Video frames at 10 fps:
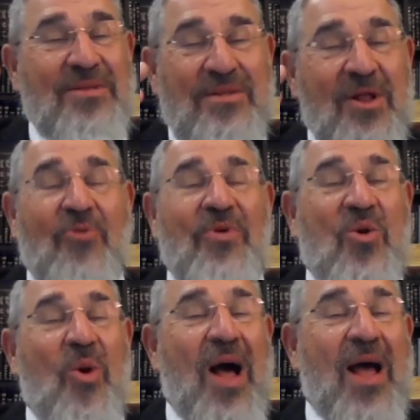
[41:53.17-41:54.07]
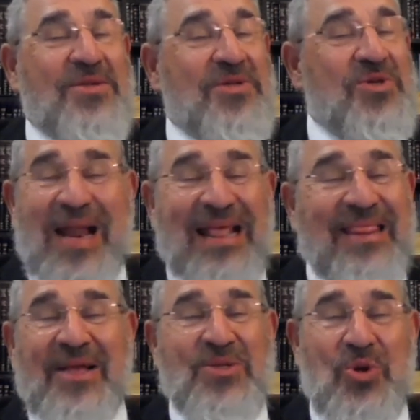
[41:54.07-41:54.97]
not required to do
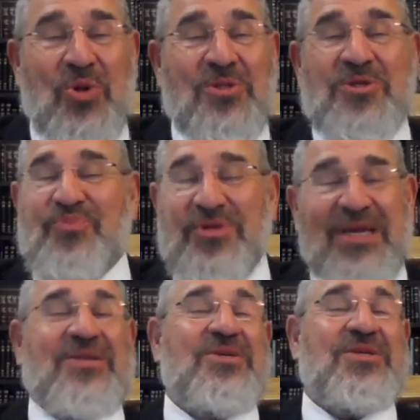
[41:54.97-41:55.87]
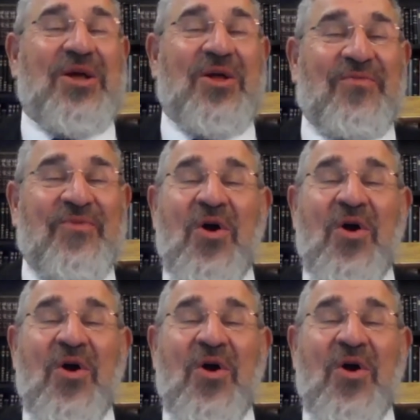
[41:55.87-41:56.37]
anything at all to protect yourself